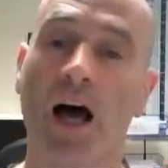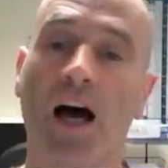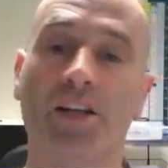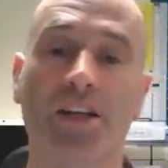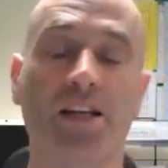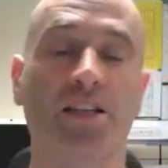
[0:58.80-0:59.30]

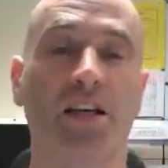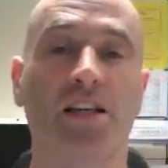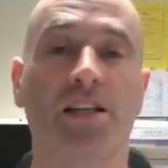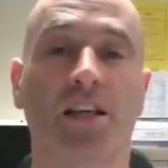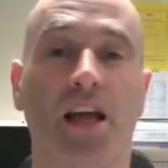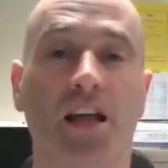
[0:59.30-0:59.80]
Our data
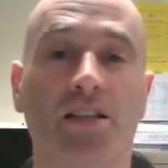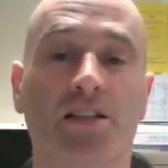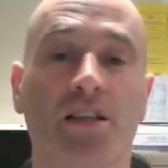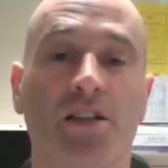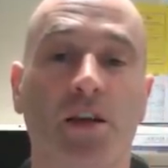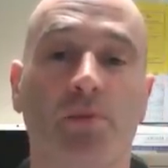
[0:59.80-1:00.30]
indicates
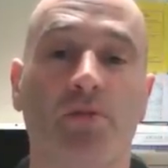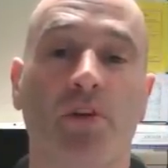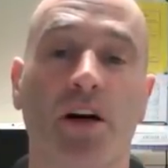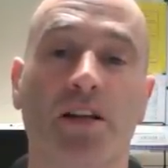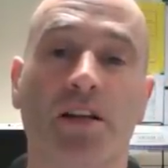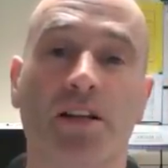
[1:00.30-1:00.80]
that they
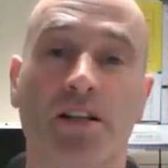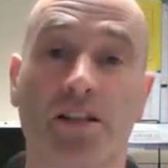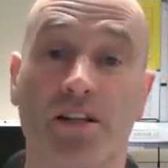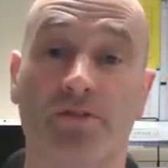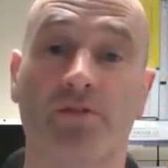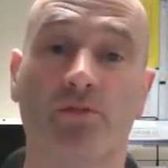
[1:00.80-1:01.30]
provided
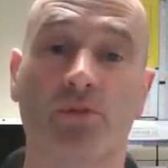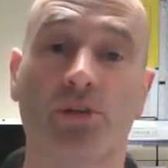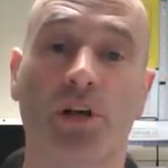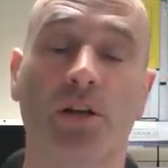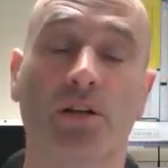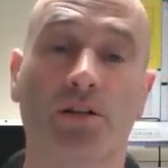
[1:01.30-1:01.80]
different
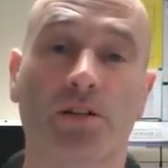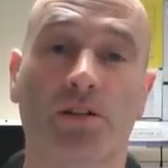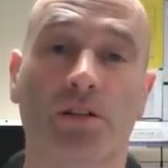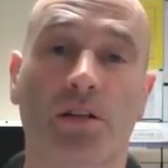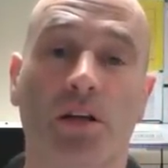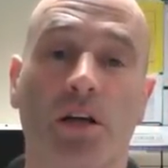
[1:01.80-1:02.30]

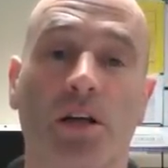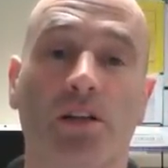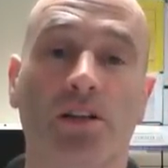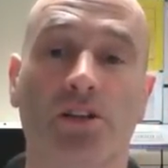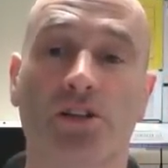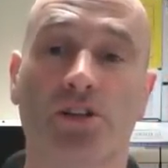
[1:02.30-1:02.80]
results.
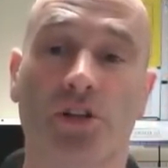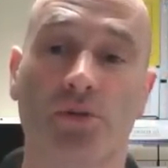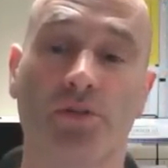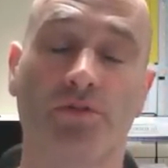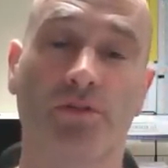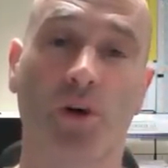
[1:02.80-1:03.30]
This is
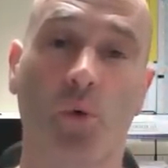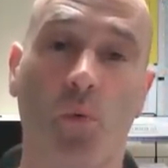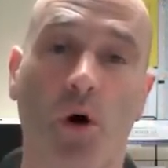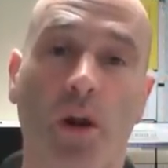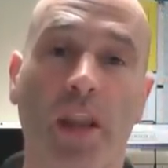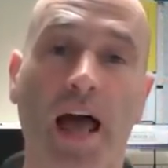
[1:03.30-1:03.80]
shown in figure
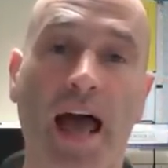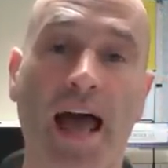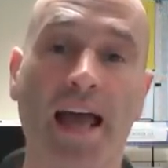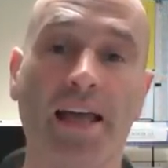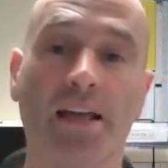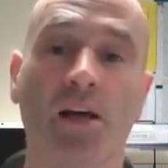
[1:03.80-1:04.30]

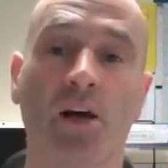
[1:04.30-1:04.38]
1A,